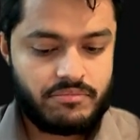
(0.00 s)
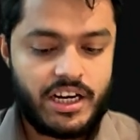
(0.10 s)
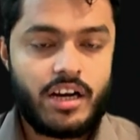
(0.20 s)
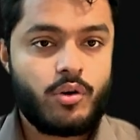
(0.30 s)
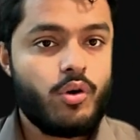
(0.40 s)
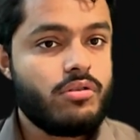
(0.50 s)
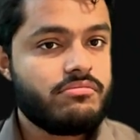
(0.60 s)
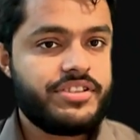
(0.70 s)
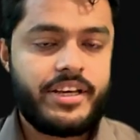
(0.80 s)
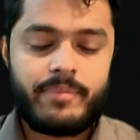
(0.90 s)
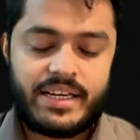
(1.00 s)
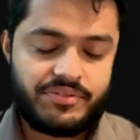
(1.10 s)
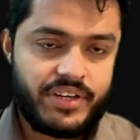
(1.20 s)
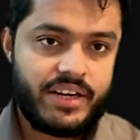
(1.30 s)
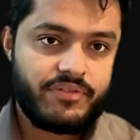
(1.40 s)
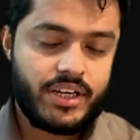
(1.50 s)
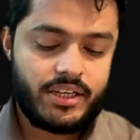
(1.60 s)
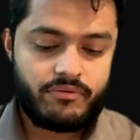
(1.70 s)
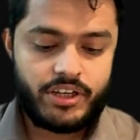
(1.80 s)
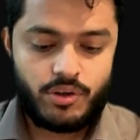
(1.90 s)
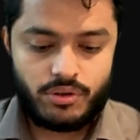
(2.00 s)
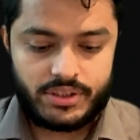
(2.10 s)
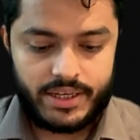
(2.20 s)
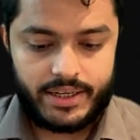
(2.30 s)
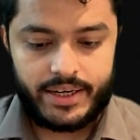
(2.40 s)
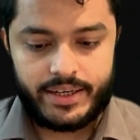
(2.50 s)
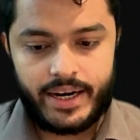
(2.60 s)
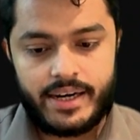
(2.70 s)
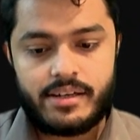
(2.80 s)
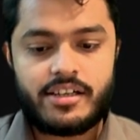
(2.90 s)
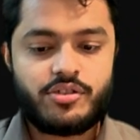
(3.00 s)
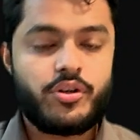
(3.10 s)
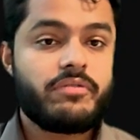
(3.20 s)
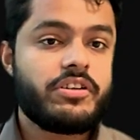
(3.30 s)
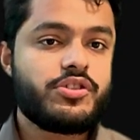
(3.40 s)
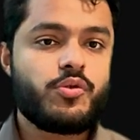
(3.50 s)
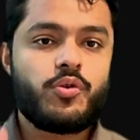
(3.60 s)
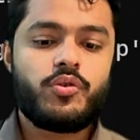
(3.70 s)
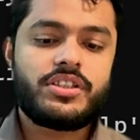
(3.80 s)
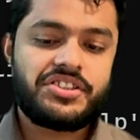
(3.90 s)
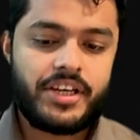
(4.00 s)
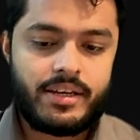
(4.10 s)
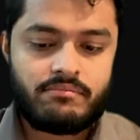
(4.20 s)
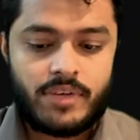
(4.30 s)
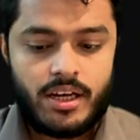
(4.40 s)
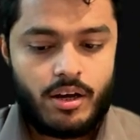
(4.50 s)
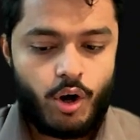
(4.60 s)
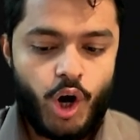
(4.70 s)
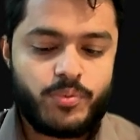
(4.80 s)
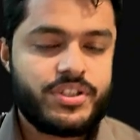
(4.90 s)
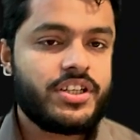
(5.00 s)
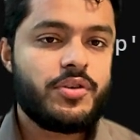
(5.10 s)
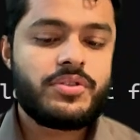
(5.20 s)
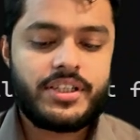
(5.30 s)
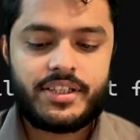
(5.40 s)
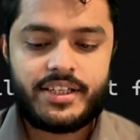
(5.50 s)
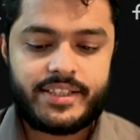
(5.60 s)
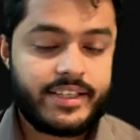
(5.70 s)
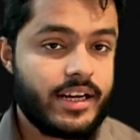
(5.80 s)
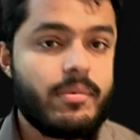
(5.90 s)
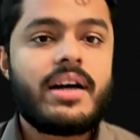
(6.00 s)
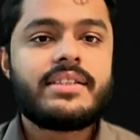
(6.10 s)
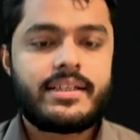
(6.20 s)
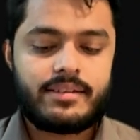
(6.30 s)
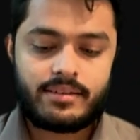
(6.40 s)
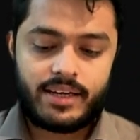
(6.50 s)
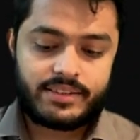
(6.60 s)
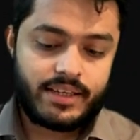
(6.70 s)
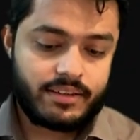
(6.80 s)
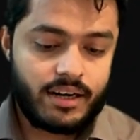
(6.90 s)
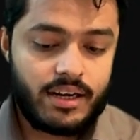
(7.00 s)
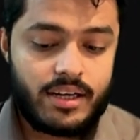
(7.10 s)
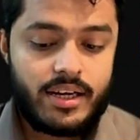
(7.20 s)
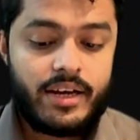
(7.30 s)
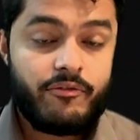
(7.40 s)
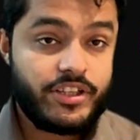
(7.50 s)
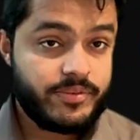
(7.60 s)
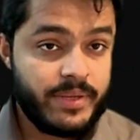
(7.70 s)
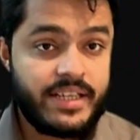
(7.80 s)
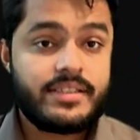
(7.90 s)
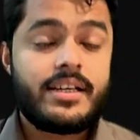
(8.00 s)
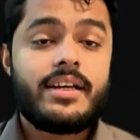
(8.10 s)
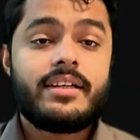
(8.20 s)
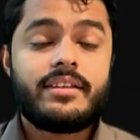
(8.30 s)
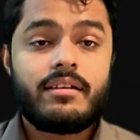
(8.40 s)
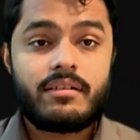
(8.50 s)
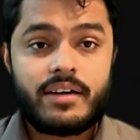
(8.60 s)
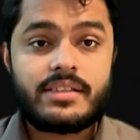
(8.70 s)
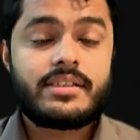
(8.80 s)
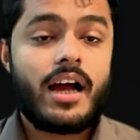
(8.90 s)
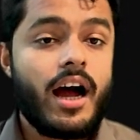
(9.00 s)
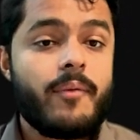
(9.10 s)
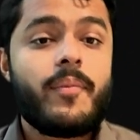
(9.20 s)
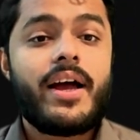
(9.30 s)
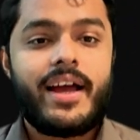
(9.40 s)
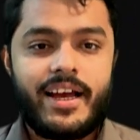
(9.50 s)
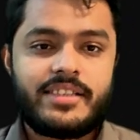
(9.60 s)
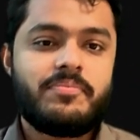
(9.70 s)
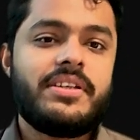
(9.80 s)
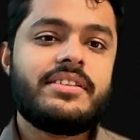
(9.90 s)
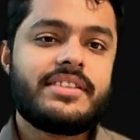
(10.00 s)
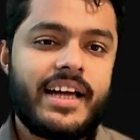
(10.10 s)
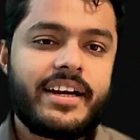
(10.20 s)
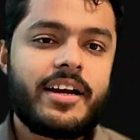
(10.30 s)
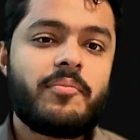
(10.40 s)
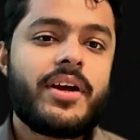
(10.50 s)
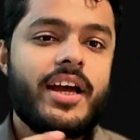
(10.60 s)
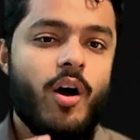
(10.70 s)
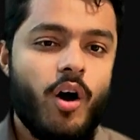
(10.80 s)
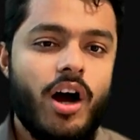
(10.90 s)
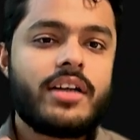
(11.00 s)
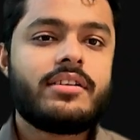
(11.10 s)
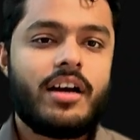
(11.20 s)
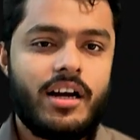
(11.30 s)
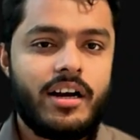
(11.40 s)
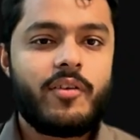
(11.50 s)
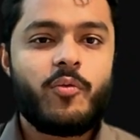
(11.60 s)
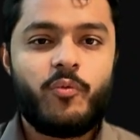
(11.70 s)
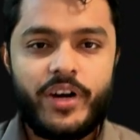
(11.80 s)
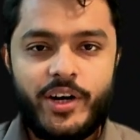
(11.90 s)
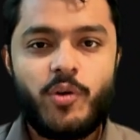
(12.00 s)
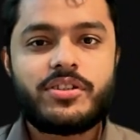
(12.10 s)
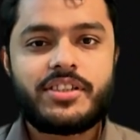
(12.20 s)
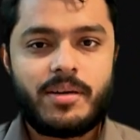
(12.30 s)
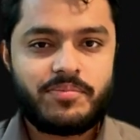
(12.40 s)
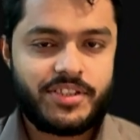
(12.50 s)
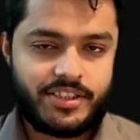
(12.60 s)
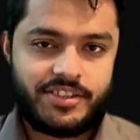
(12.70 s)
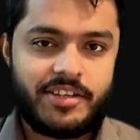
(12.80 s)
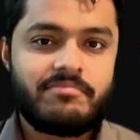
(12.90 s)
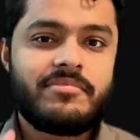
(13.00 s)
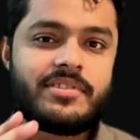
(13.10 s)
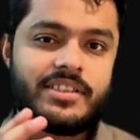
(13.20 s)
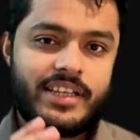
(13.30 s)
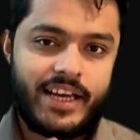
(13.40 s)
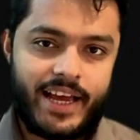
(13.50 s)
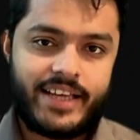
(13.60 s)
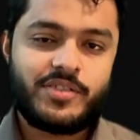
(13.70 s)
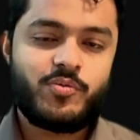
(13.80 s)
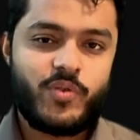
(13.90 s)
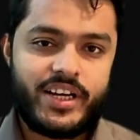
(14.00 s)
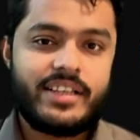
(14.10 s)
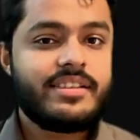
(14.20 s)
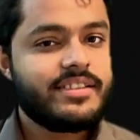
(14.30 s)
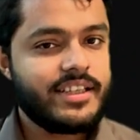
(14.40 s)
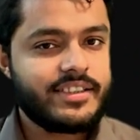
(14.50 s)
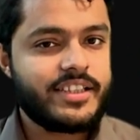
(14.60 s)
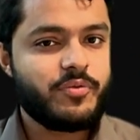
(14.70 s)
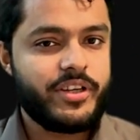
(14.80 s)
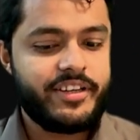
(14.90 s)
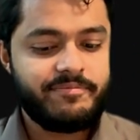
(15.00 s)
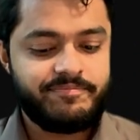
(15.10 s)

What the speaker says: cargo, same as we have done in Windows, and hit enter. So it will show you the same option, usages and commands, etc, etc, which means the Rust up has been set up on our Windows subsystem as well successfully.